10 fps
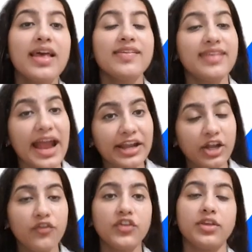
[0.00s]
Center
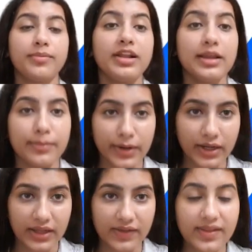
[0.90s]
for Civil
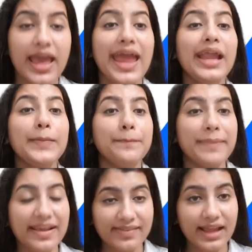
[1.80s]
Liberties. It
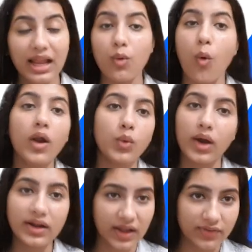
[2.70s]
basically, what
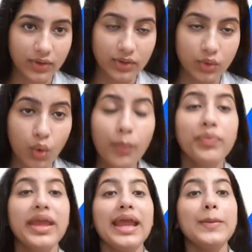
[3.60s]
work does it do?
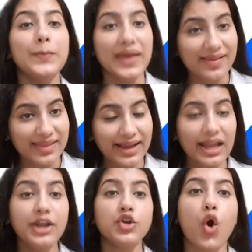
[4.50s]
It
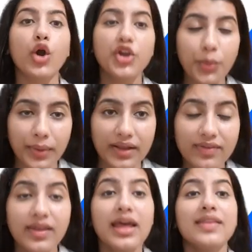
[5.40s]
basically
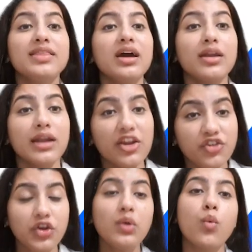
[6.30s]
documents the
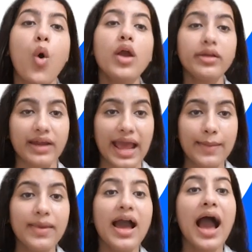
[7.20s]
Russian war
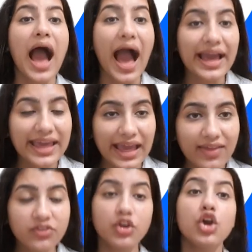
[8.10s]
crime
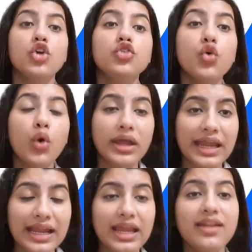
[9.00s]
against
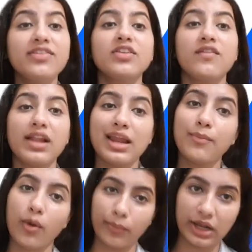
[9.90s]
Ukrainian civilian
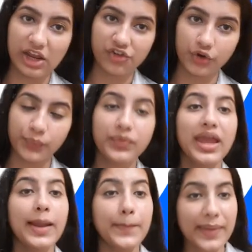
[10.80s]
population.
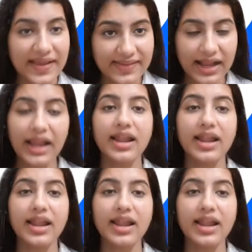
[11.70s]
It basically